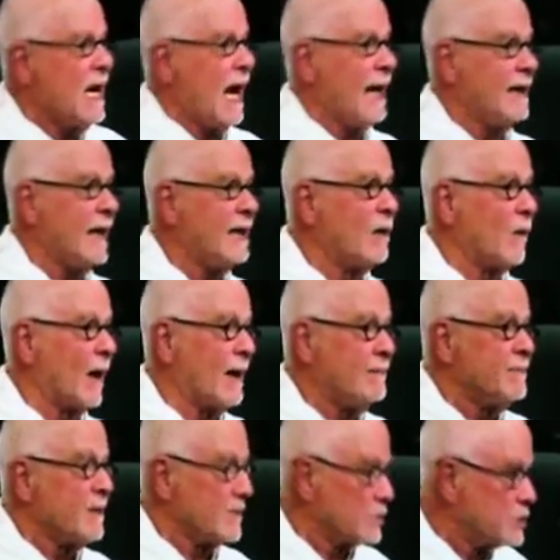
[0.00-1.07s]
At any rate,
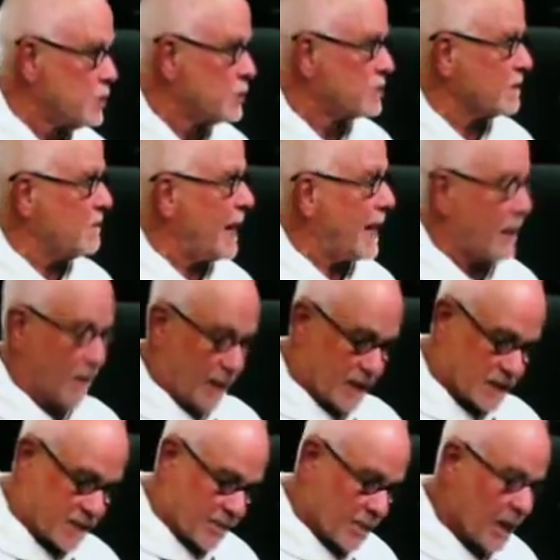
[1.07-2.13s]
the truth of the matter
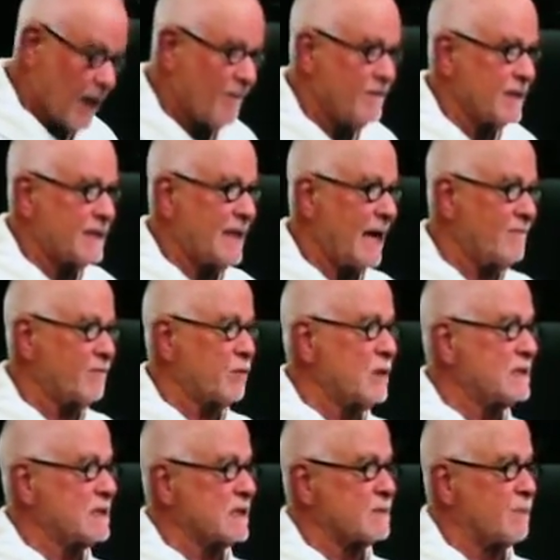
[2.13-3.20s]
is, if you take, for
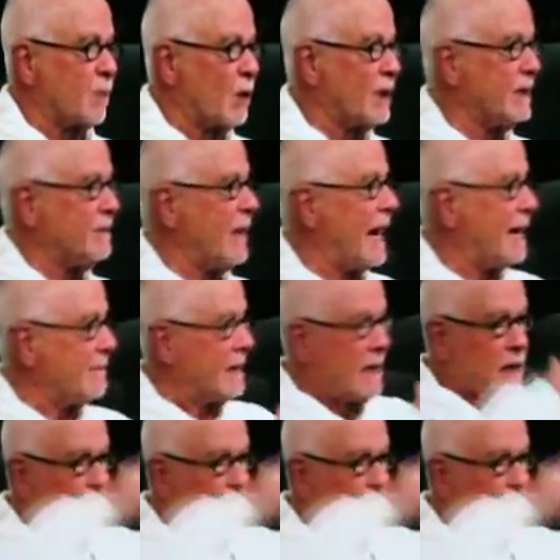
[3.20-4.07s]
instance, Burning Man,